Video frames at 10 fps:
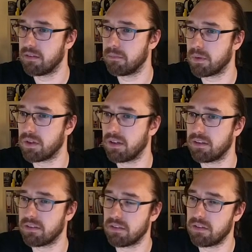the mocking
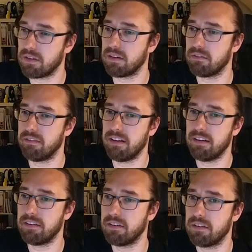is not
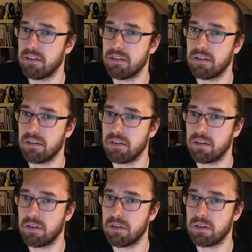valid.
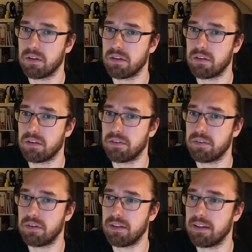And
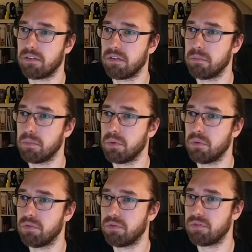also like
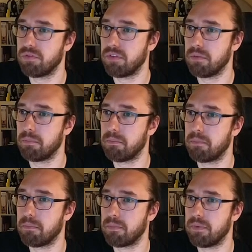remove
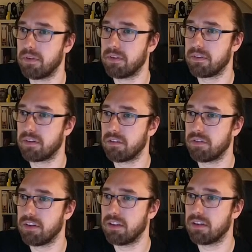this stuff
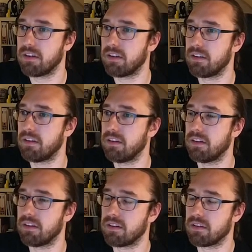here and
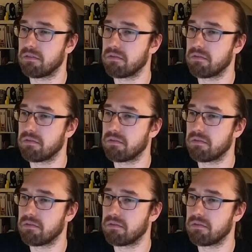here.